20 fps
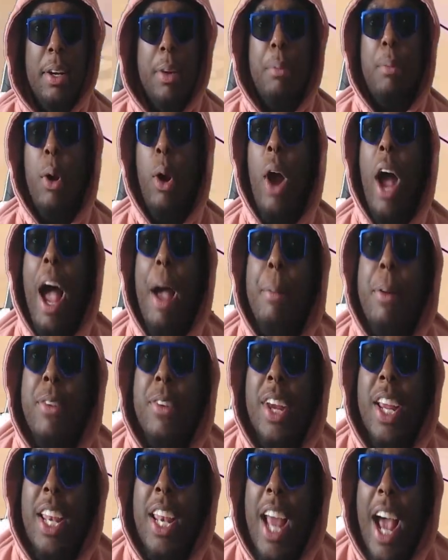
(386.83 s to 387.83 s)
Bro, I be here
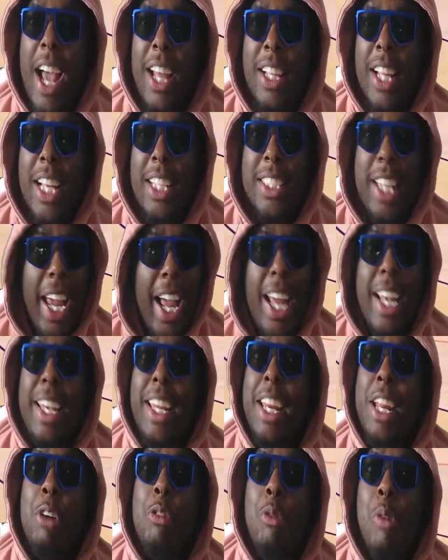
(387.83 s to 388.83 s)
getting the highlights like I
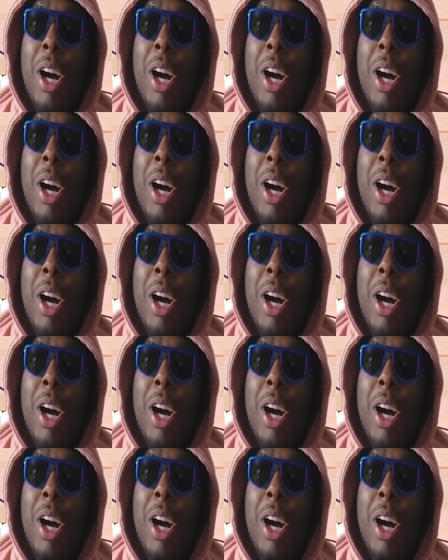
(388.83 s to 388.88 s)
didn't